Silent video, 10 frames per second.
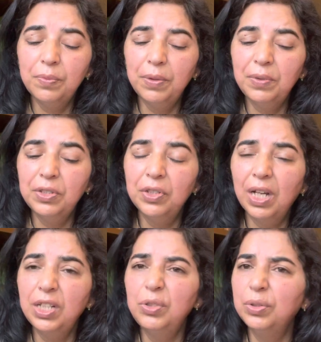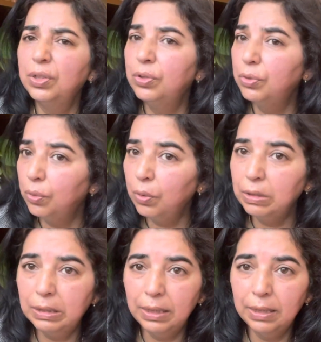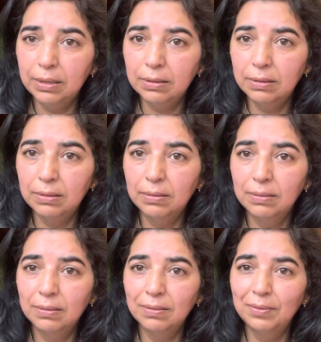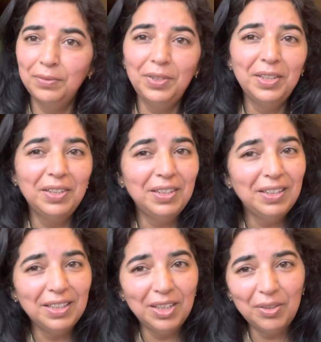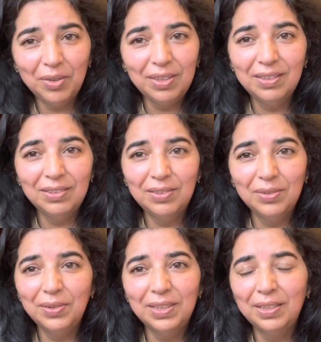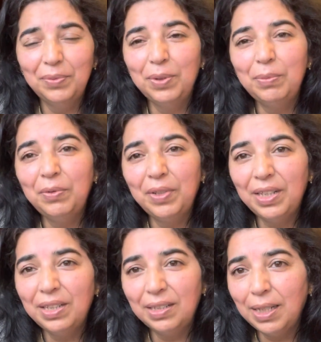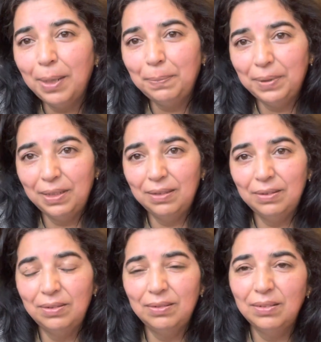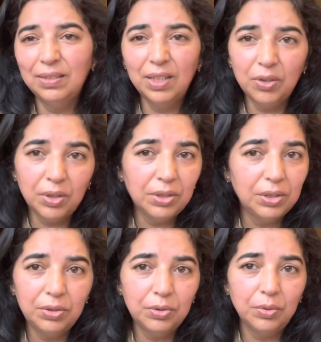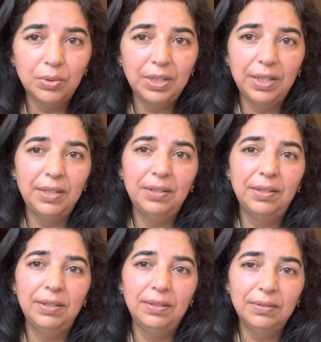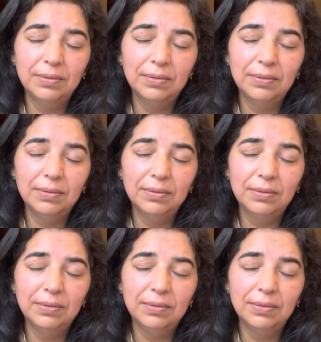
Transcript: when we try to control things, we really cannot do it. We'll be very unhappy. Cannot control anything.